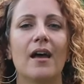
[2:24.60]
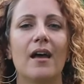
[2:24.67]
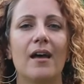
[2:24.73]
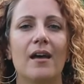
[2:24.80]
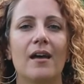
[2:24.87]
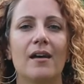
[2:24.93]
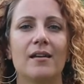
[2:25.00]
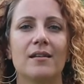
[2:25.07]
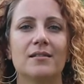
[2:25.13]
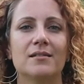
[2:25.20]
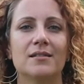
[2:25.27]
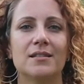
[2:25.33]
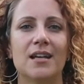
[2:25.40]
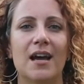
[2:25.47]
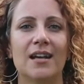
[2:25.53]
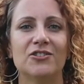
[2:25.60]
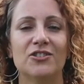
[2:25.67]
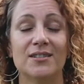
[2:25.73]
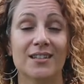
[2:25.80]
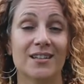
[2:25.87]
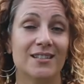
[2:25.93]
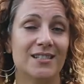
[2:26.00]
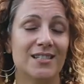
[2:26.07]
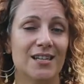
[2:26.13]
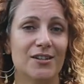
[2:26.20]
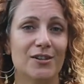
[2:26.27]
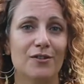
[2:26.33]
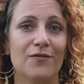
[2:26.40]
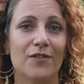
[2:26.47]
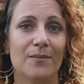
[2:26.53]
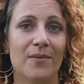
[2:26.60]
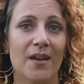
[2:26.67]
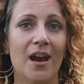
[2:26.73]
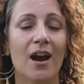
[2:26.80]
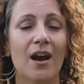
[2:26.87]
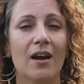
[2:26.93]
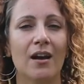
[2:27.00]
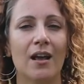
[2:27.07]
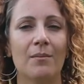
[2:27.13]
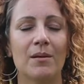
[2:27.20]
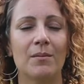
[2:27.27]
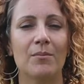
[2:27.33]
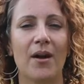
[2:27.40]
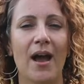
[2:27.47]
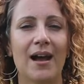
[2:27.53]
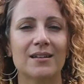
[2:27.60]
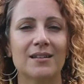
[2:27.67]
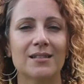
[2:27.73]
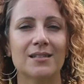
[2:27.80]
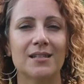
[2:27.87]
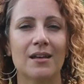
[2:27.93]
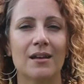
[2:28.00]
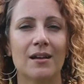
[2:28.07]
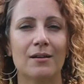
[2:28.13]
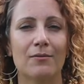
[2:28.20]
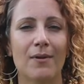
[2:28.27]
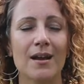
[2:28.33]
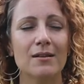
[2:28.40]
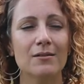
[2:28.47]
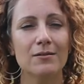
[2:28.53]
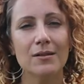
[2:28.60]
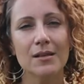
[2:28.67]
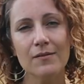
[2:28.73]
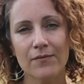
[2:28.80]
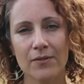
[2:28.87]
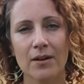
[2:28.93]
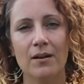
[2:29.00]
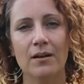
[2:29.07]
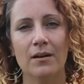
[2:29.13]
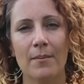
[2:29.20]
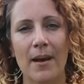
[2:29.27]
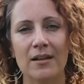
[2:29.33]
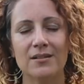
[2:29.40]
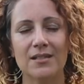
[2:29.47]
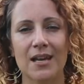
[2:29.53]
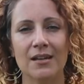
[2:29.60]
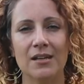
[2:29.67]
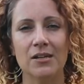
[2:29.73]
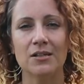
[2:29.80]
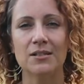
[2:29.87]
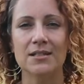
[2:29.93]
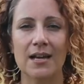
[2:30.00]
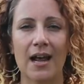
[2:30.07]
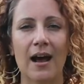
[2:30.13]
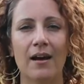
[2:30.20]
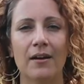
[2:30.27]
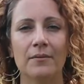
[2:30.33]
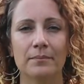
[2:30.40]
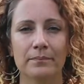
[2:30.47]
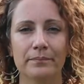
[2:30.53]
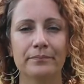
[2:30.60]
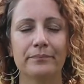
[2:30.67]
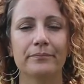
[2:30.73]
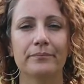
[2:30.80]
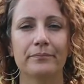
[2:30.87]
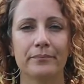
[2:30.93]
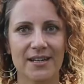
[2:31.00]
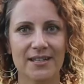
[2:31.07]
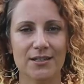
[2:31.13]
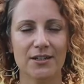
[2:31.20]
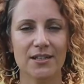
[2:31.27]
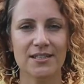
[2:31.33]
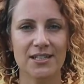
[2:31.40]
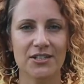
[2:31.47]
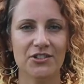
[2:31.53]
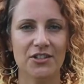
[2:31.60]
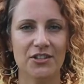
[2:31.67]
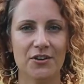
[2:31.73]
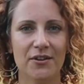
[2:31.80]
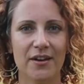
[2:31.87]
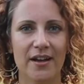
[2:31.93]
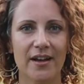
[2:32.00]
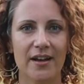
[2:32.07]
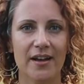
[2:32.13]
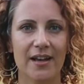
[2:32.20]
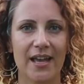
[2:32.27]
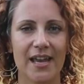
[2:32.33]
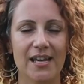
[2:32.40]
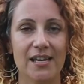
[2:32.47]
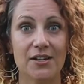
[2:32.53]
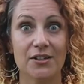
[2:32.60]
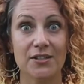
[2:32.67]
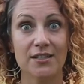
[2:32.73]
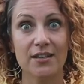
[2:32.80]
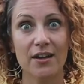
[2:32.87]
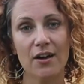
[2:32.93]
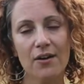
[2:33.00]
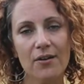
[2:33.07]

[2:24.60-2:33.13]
And I just continued from there, and I've been practicing regularly for about 10 years now. I started teaching yoga 8 years ago.